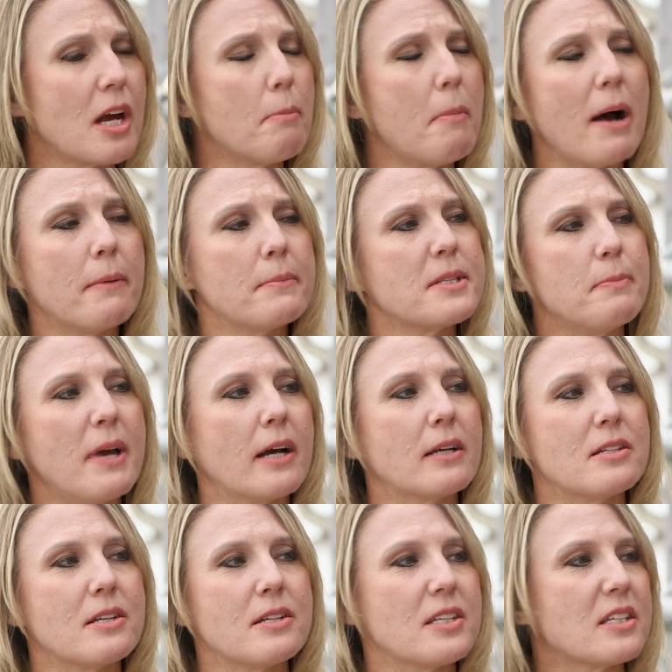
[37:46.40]
our mom's
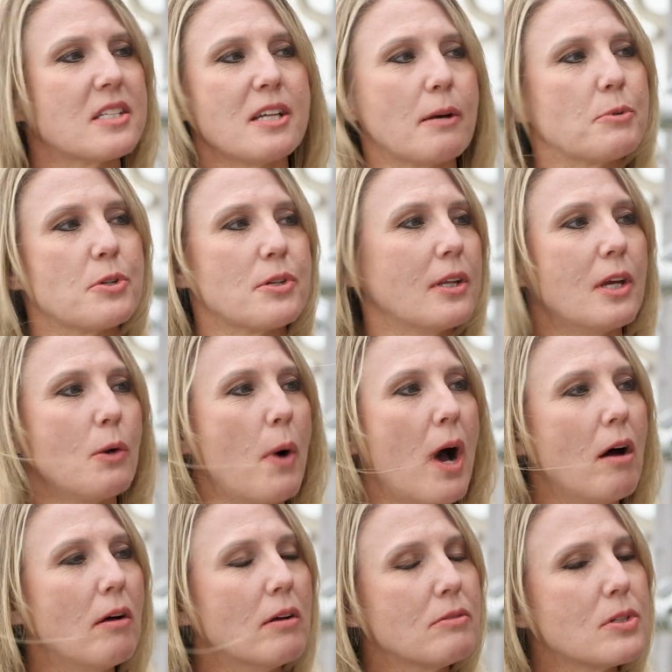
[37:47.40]
mac does exceptionally
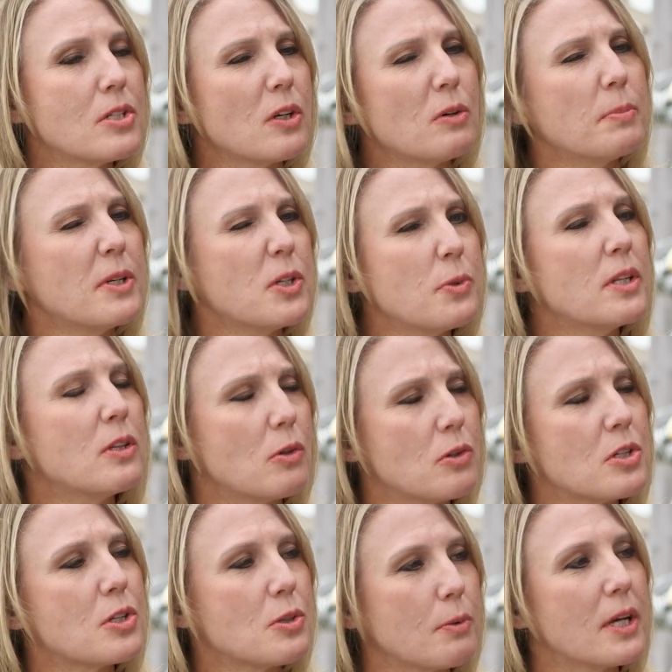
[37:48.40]
well. So between
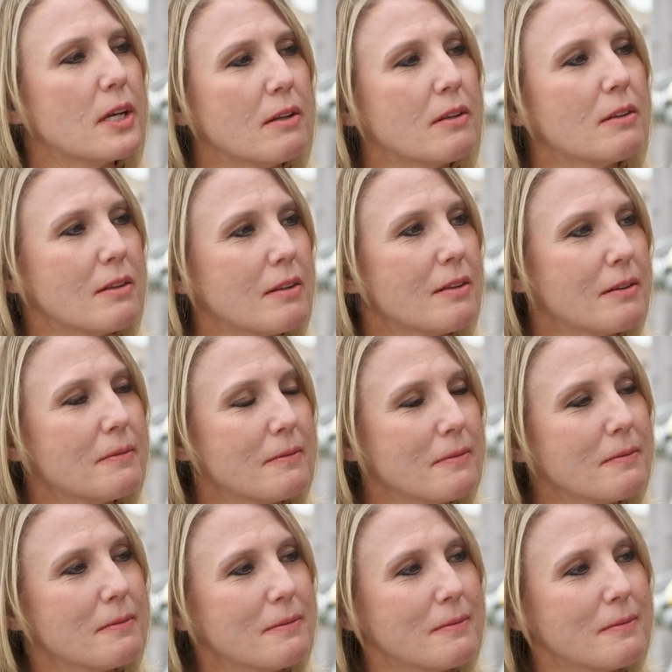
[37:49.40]
those three. Okay, yeah,